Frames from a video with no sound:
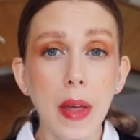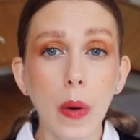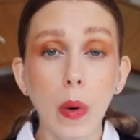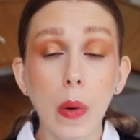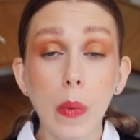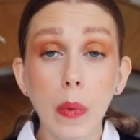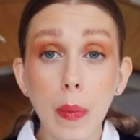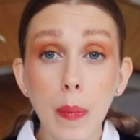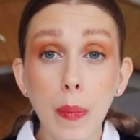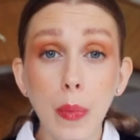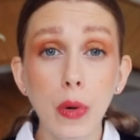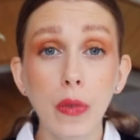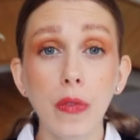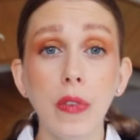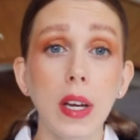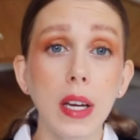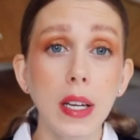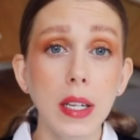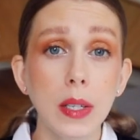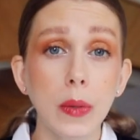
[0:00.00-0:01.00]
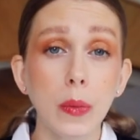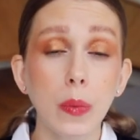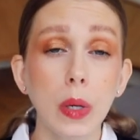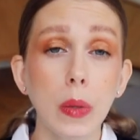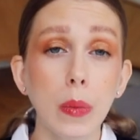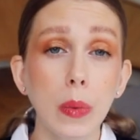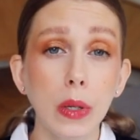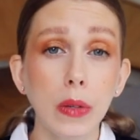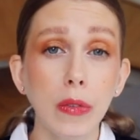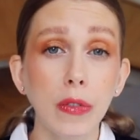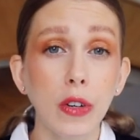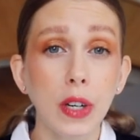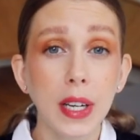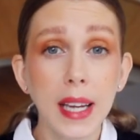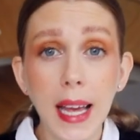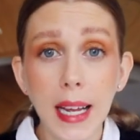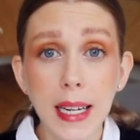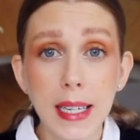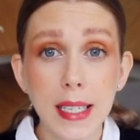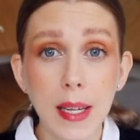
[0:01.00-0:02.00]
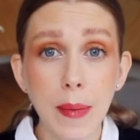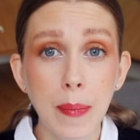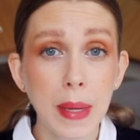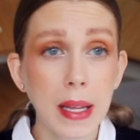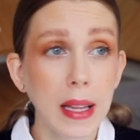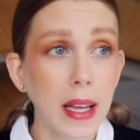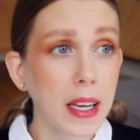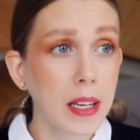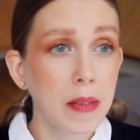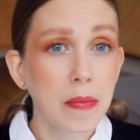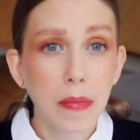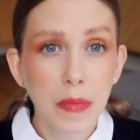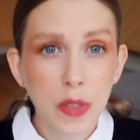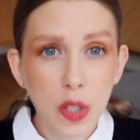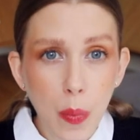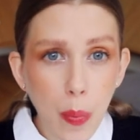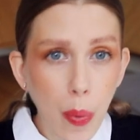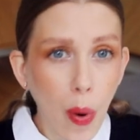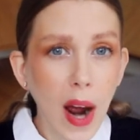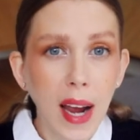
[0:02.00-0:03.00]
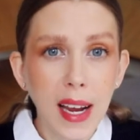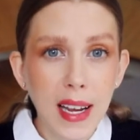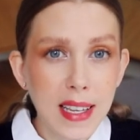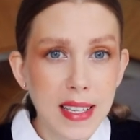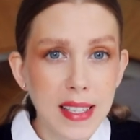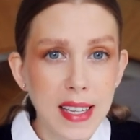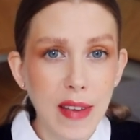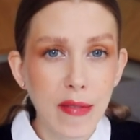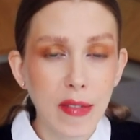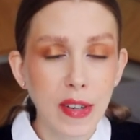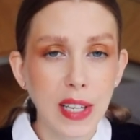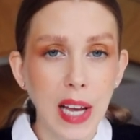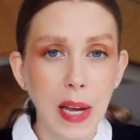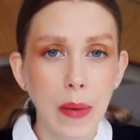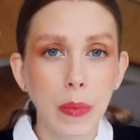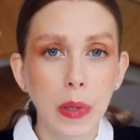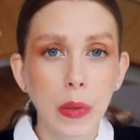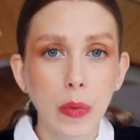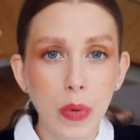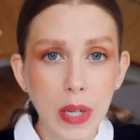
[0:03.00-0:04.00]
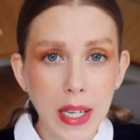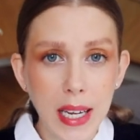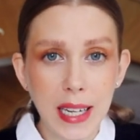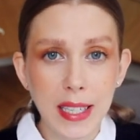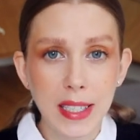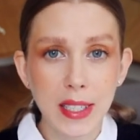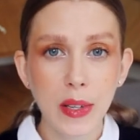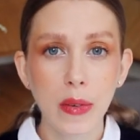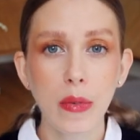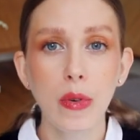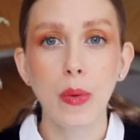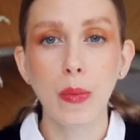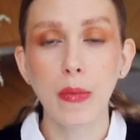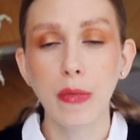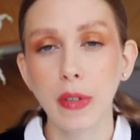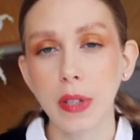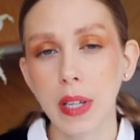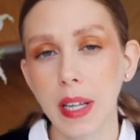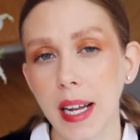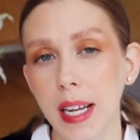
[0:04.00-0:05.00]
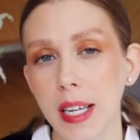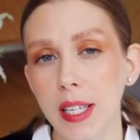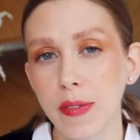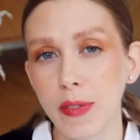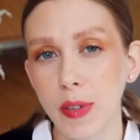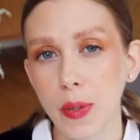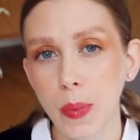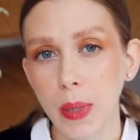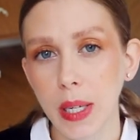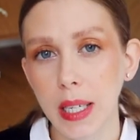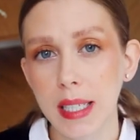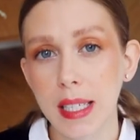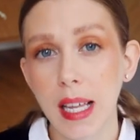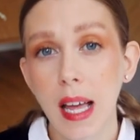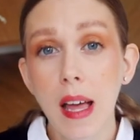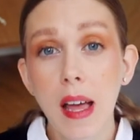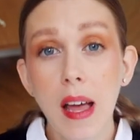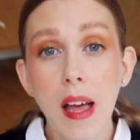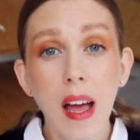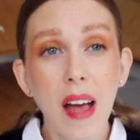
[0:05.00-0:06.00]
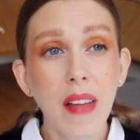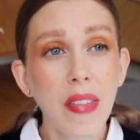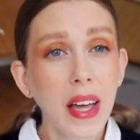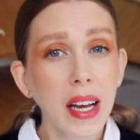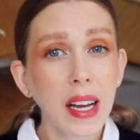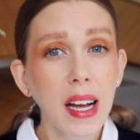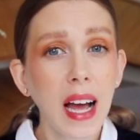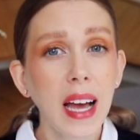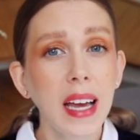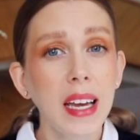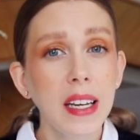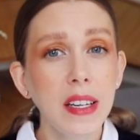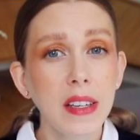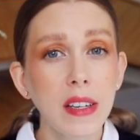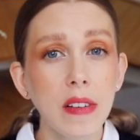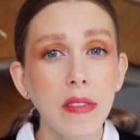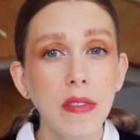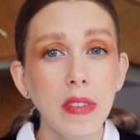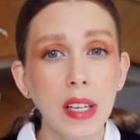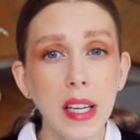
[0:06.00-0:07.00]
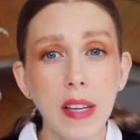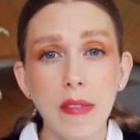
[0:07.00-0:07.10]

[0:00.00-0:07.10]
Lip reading: that when we move it, we will forget and be like surprised every time we re-enter the room for the next few weeks. And that kind of